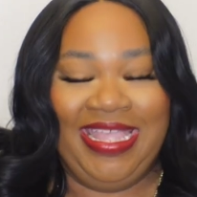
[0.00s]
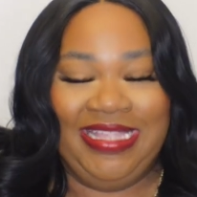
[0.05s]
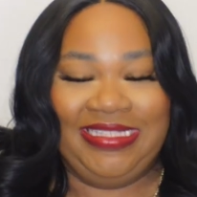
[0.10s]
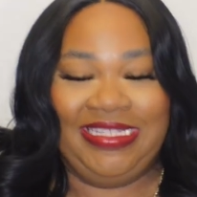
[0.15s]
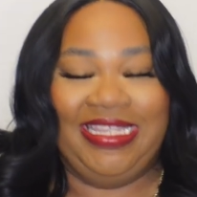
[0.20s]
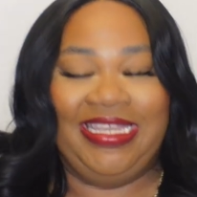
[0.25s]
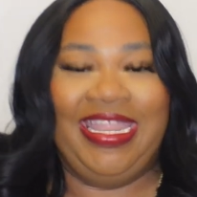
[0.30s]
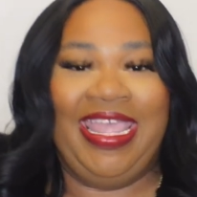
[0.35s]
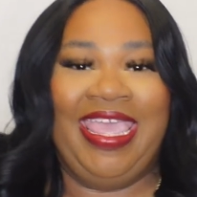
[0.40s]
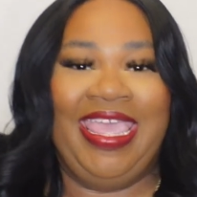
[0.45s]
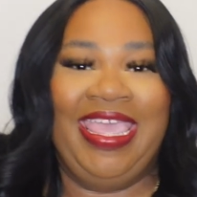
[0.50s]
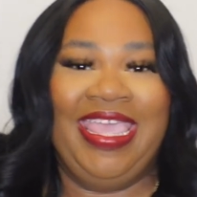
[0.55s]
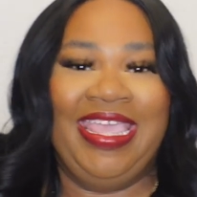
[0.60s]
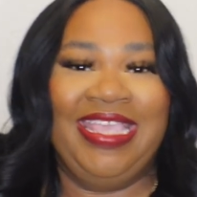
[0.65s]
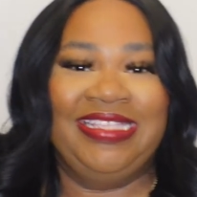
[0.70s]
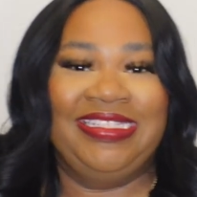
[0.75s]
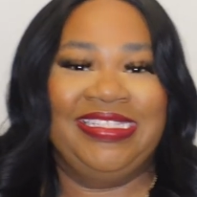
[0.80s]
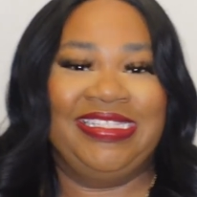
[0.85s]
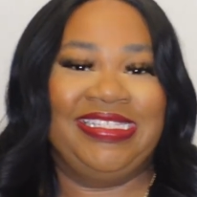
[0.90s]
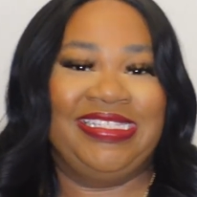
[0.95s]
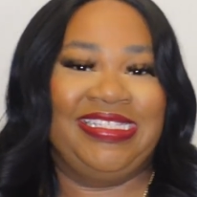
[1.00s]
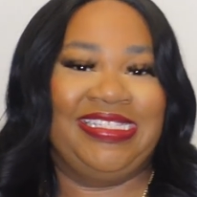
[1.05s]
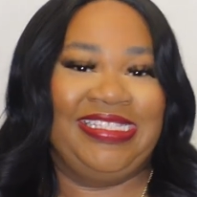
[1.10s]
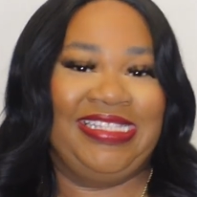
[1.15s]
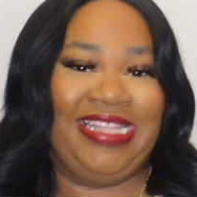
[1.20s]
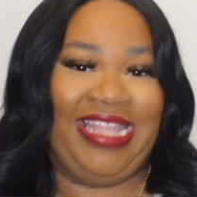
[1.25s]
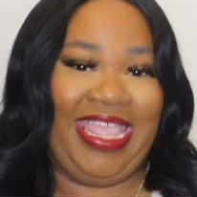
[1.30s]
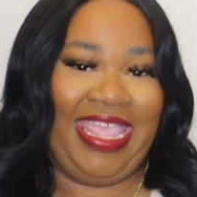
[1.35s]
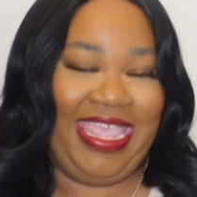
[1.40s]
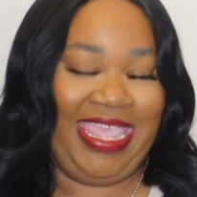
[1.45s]
Today's
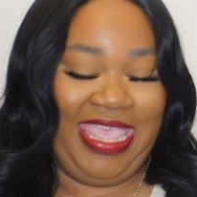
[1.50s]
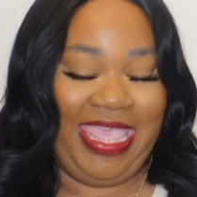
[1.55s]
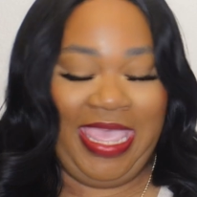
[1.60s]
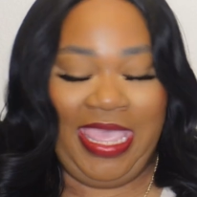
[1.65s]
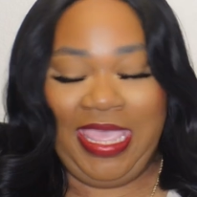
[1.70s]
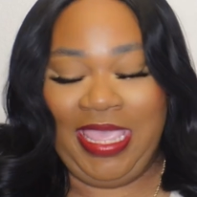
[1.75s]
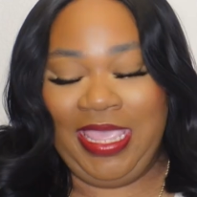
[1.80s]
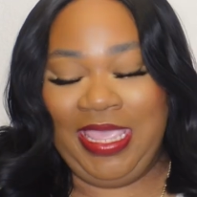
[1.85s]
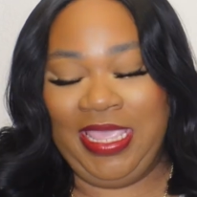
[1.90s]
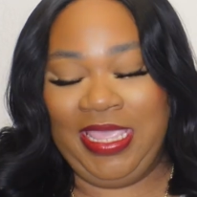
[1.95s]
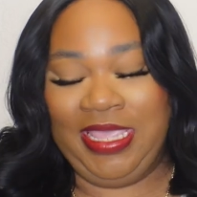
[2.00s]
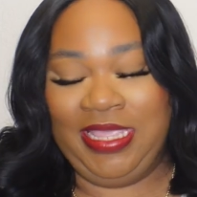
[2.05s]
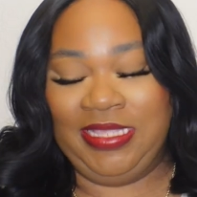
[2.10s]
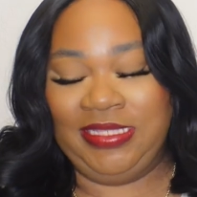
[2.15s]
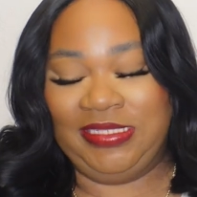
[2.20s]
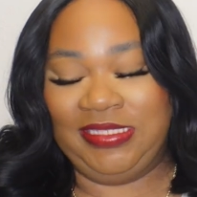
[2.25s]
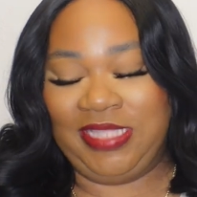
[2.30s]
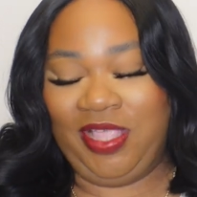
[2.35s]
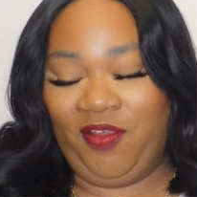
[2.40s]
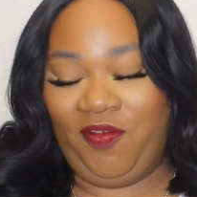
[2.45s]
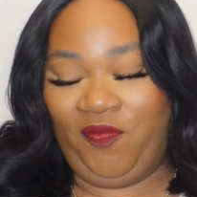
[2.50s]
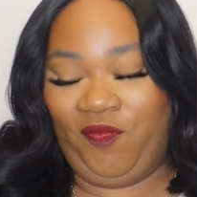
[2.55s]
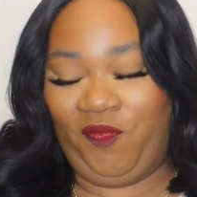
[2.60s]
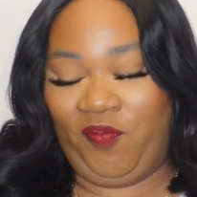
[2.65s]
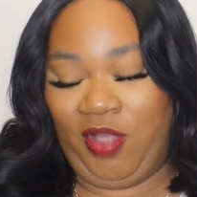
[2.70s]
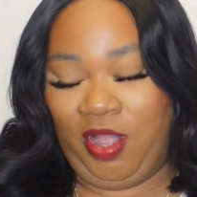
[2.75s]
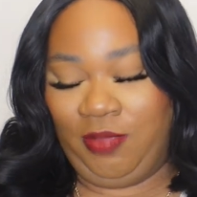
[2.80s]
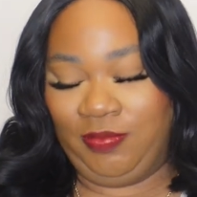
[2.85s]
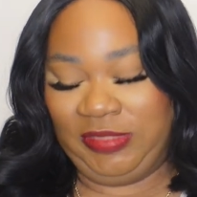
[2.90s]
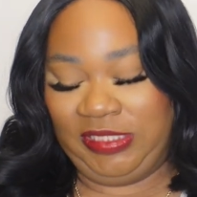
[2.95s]
slay is
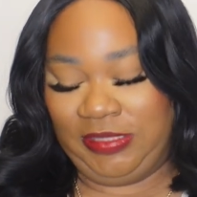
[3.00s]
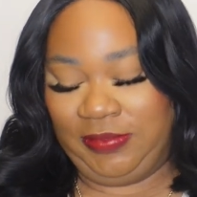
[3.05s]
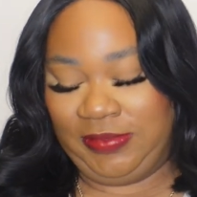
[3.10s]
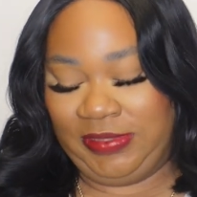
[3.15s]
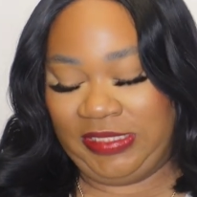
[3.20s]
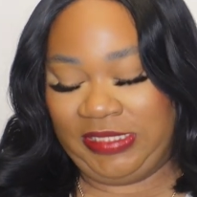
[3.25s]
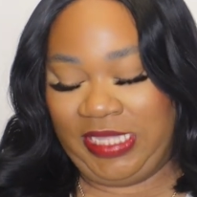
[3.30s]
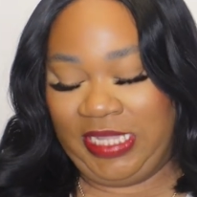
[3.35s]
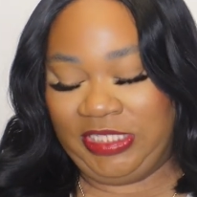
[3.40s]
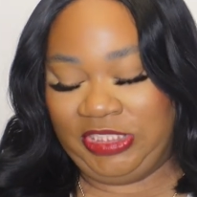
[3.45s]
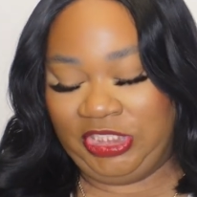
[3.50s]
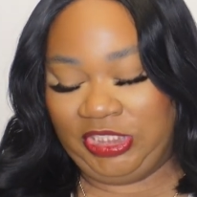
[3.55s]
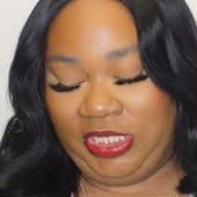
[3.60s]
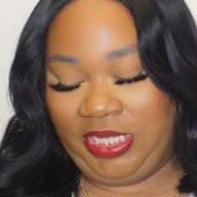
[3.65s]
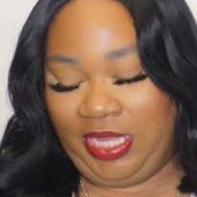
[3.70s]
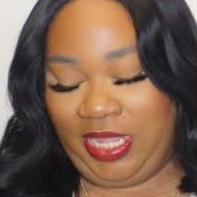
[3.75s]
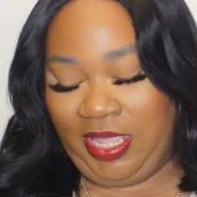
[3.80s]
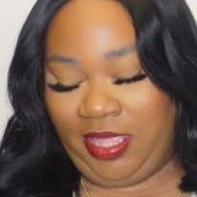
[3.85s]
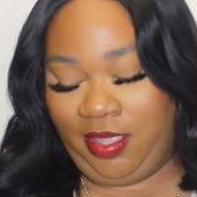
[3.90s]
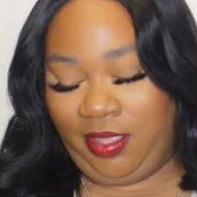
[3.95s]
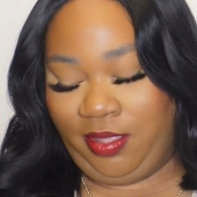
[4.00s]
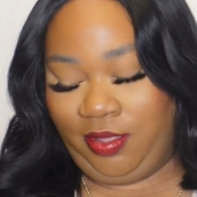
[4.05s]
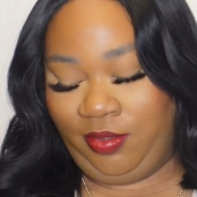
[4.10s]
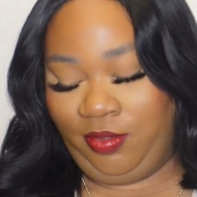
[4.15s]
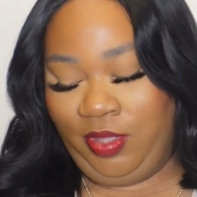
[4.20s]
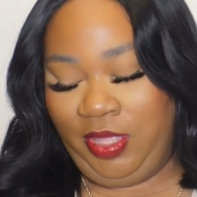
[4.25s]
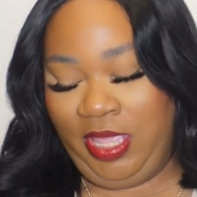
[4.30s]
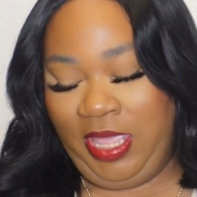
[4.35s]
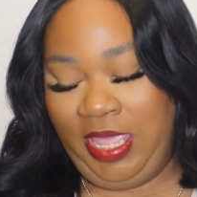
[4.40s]
from Sensationnel